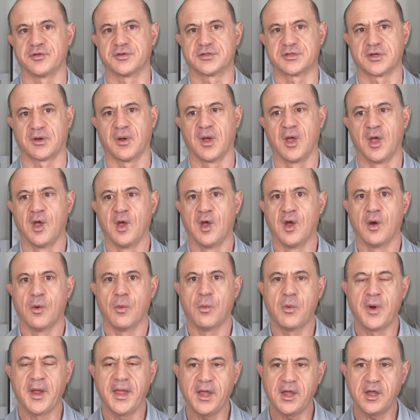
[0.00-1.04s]
So
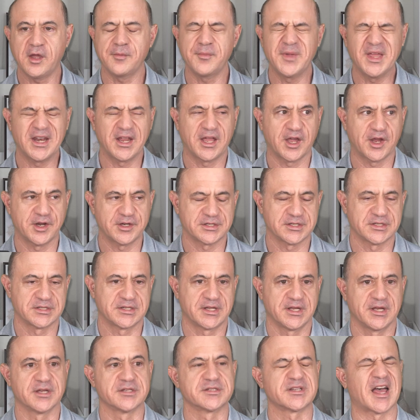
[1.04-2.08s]
weak communication
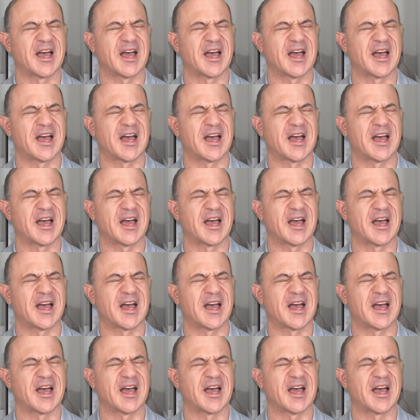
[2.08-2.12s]
skills,